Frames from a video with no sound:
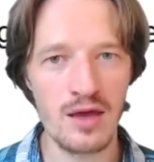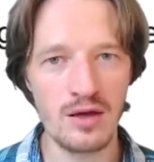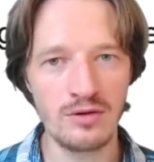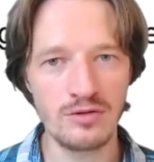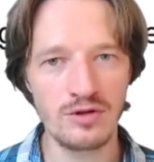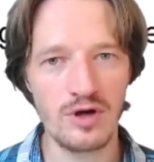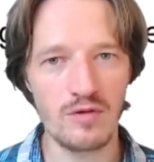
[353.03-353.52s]

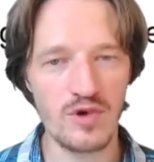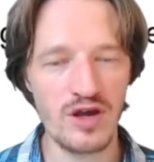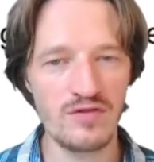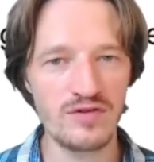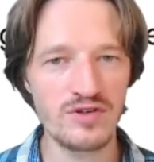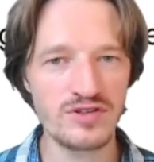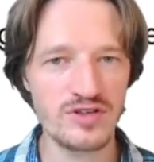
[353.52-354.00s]

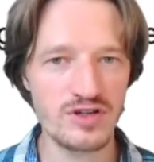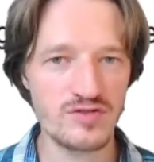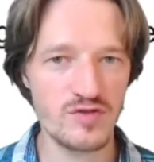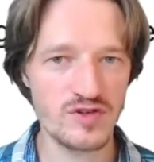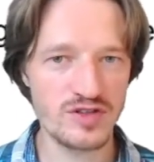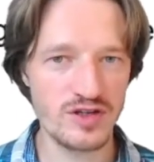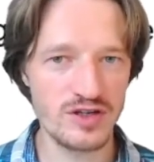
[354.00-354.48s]
However, such
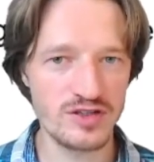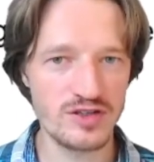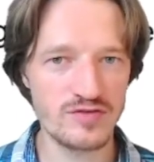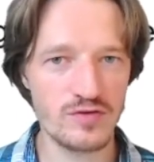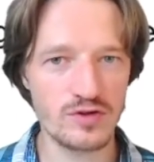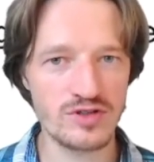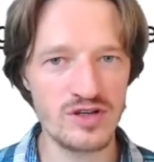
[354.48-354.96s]
facilities
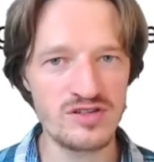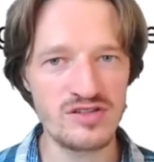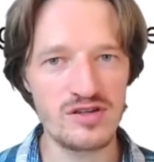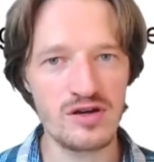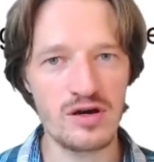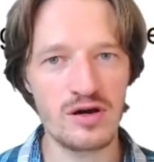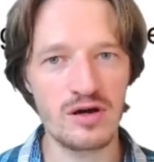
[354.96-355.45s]
for
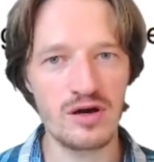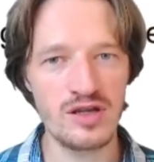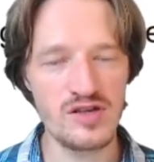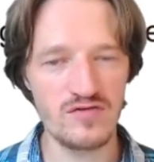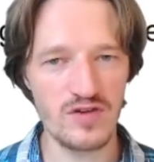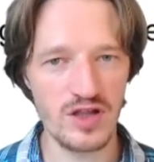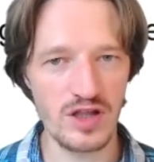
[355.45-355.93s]
Tessia are
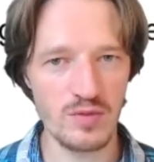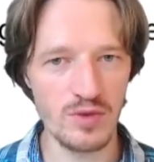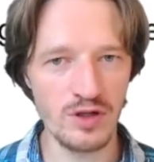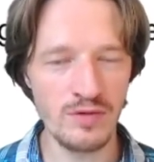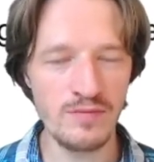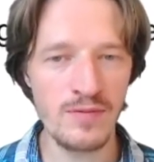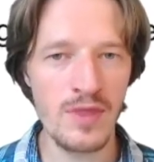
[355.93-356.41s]

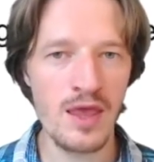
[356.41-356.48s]
unavailable,